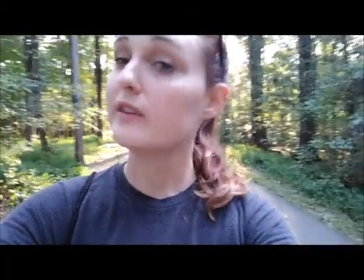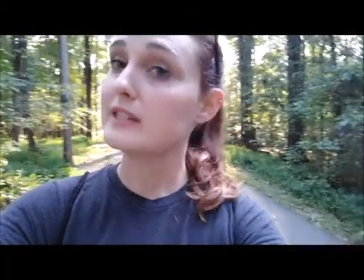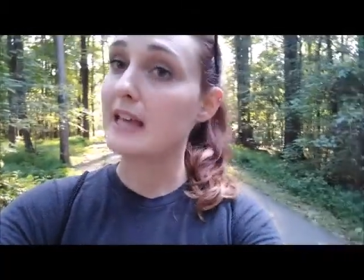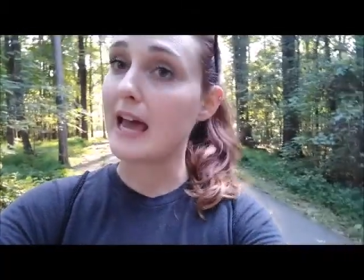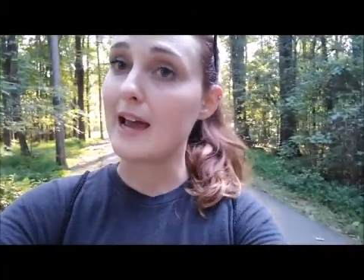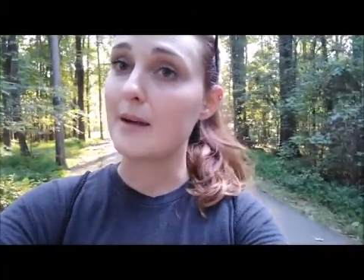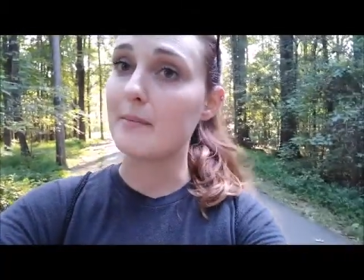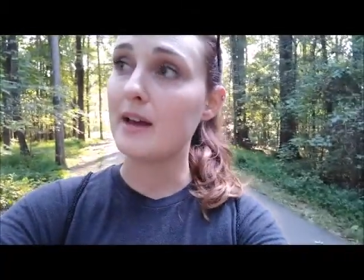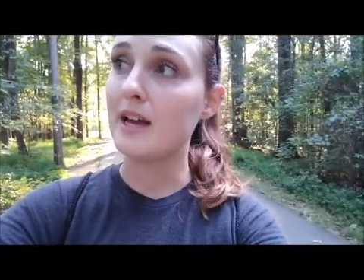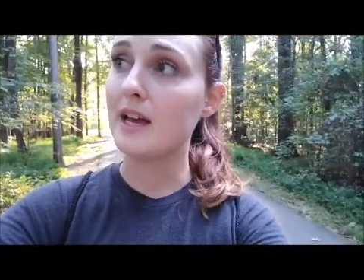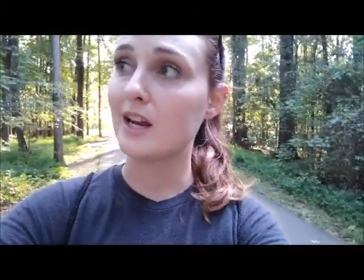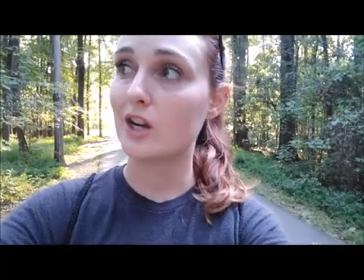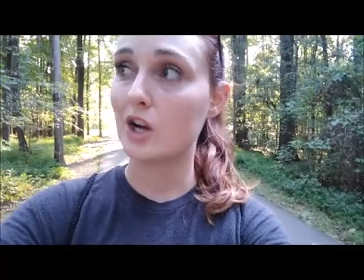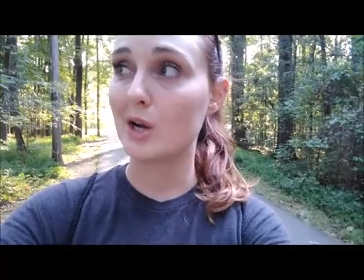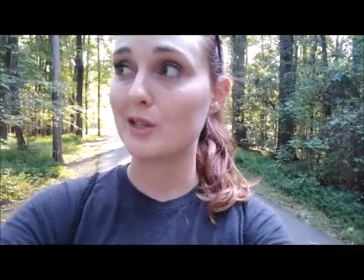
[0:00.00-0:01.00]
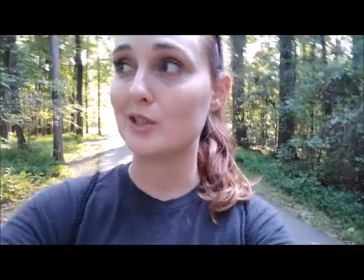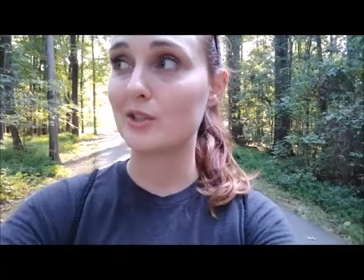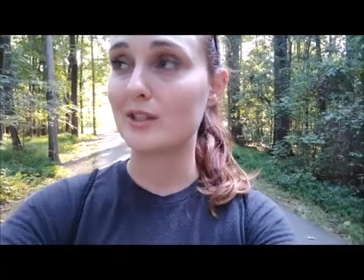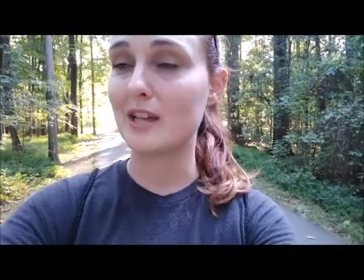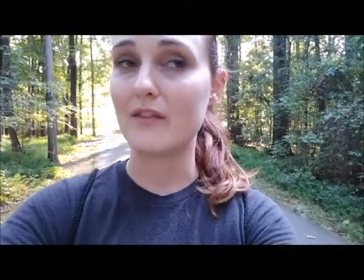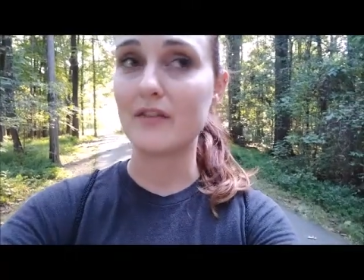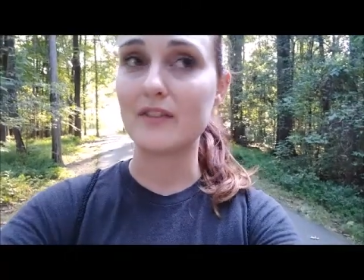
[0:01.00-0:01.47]
same, encourage
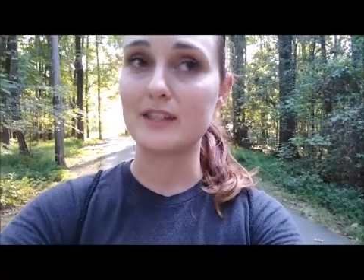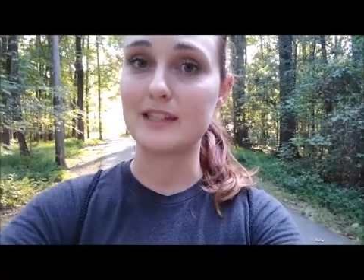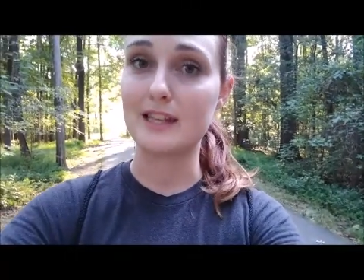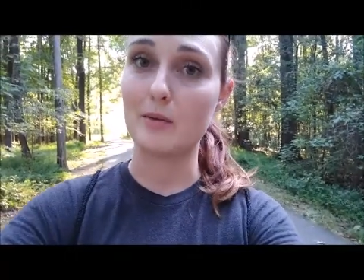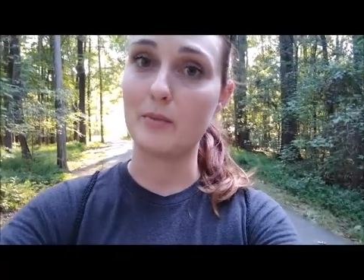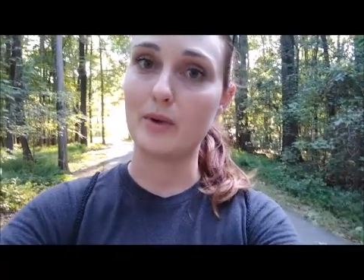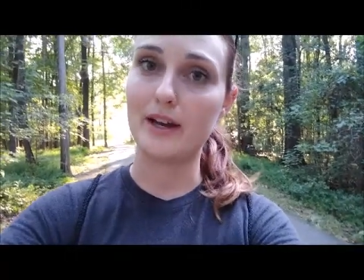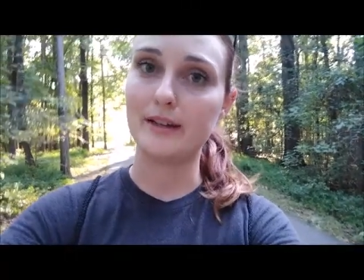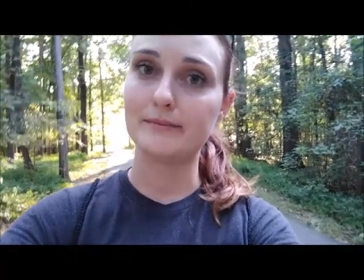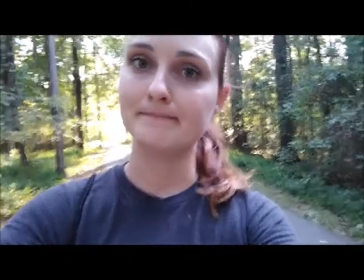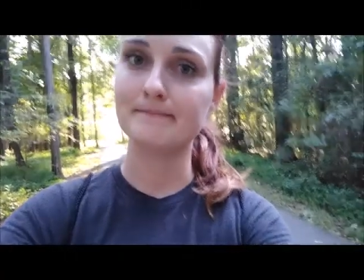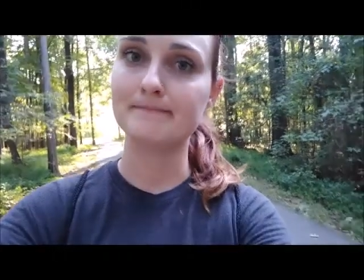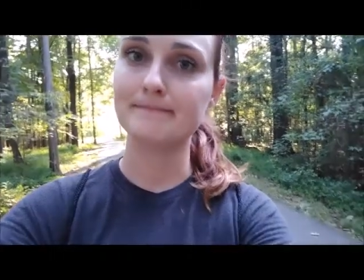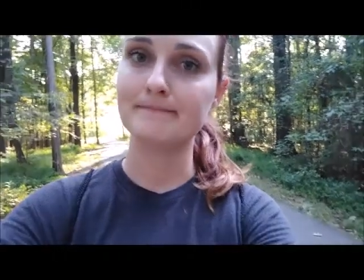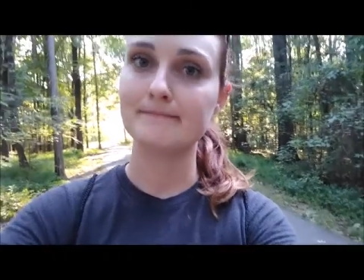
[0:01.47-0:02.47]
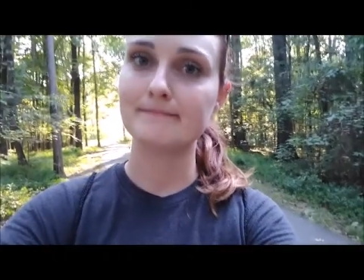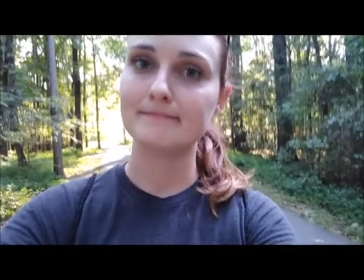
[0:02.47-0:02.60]
yourself in the same way.